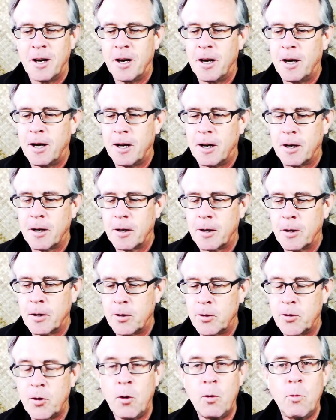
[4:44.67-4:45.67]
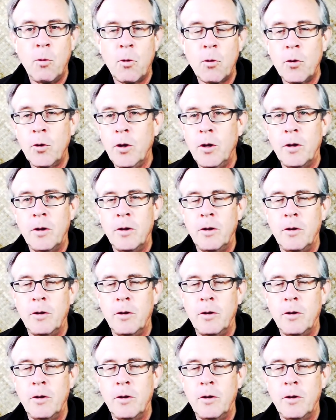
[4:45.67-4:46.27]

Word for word: uh, don't worry.